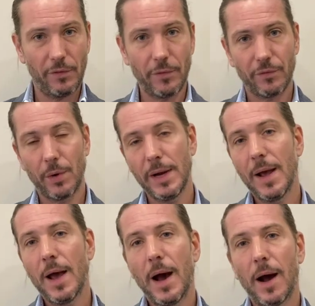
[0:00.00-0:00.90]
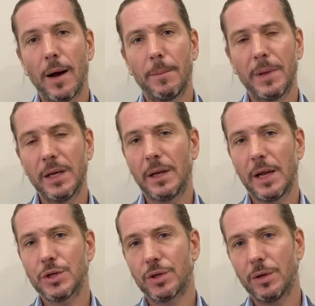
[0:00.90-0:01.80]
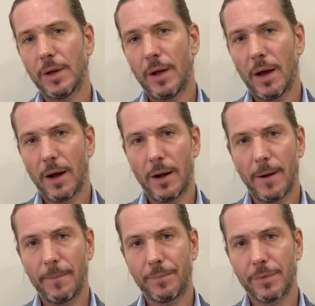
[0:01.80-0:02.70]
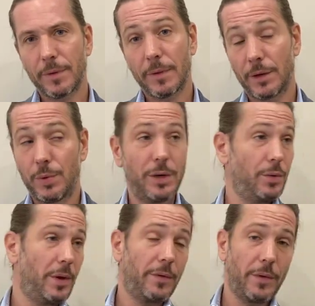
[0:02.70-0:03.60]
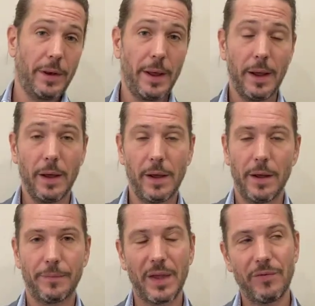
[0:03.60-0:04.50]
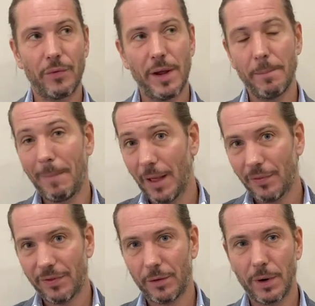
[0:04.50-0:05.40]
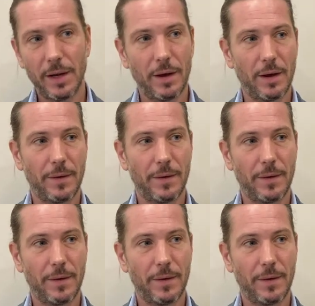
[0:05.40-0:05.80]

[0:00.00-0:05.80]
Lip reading: for free meditation that we do every day, every month, sorry.